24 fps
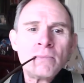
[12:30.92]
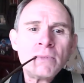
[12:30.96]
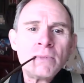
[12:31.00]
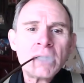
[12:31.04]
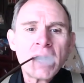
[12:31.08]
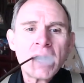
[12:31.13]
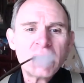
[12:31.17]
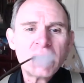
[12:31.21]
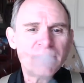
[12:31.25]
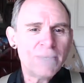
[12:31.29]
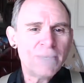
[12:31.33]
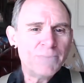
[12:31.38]

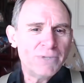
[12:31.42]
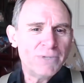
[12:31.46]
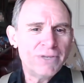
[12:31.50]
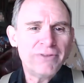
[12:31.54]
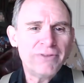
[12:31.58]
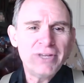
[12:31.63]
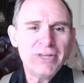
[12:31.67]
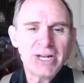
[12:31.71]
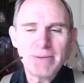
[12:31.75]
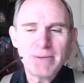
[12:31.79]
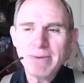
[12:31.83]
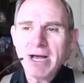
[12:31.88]
Something to
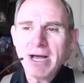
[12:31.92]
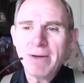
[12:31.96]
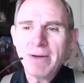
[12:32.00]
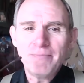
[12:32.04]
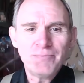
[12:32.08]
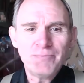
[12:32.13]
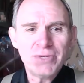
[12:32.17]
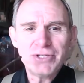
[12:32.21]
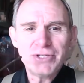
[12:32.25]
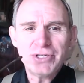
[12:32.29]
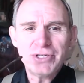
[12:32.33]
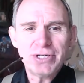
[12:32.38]
think about.
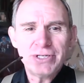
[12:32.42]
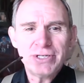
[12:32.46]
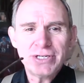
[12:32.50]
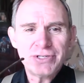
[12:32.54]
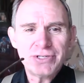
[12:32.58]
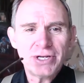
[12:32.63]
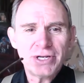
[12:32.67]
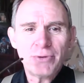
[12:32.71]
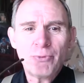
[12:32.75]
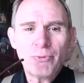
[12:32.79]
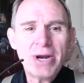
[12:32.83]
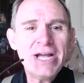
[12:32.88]
Does
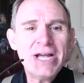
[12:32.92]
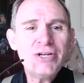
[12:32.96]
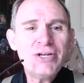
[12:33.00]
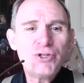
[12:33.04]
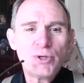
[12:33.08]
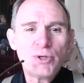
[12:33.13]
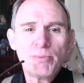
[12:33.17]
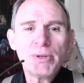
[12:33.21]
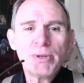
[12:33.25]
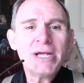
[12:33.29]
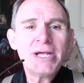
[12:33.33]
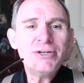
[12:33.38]
it raise your
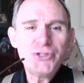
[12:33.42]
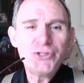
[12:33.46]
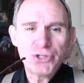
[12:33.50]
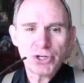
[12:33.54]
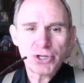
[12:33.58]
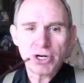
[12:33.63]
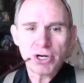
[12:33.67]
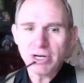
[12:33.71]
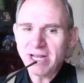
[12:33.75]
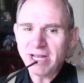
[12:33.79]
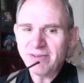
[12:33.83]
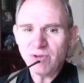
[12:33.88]
blood
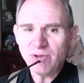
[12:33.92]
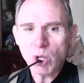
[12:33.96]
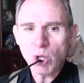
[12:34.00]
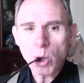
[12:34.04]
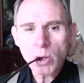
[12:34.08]
sugar level?